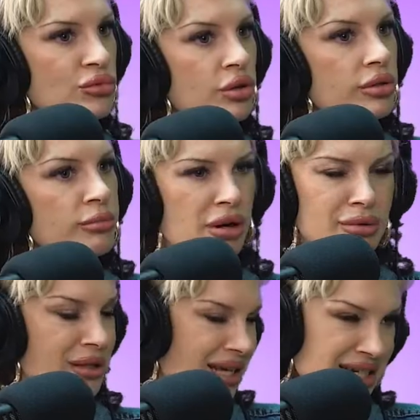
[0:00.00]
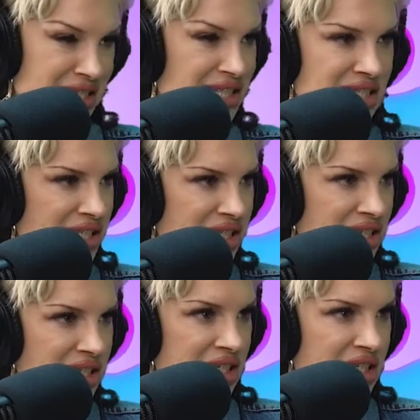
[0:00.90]
Who? Probably his.
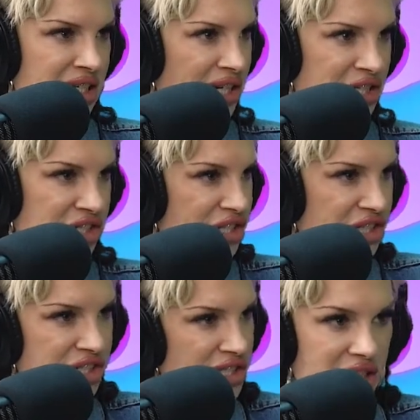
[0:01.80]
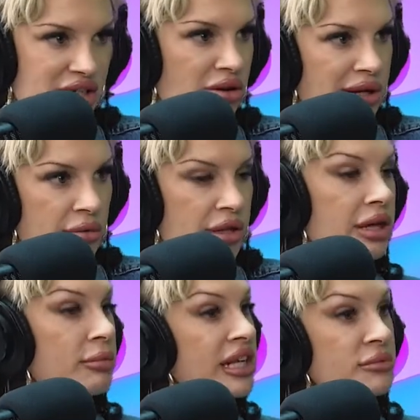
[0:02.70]
And she's just like going with
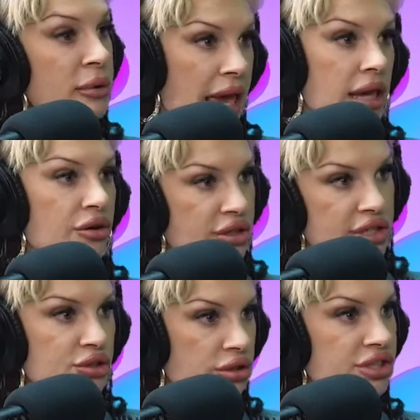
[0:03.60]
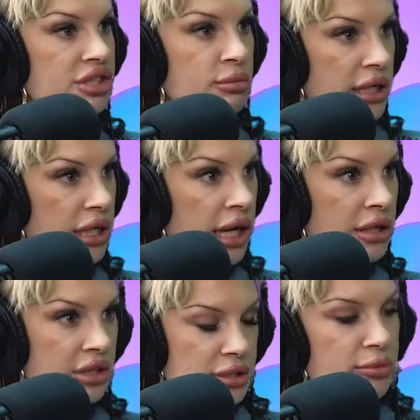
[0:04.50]
it. But he's paying all these girls to be
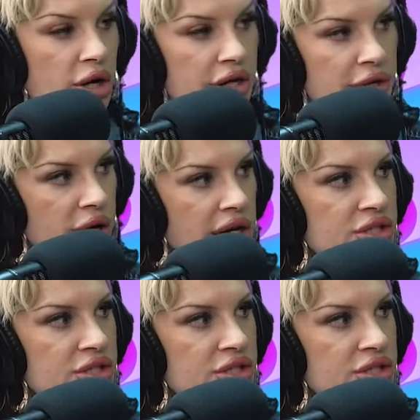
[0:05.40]
at this party, right?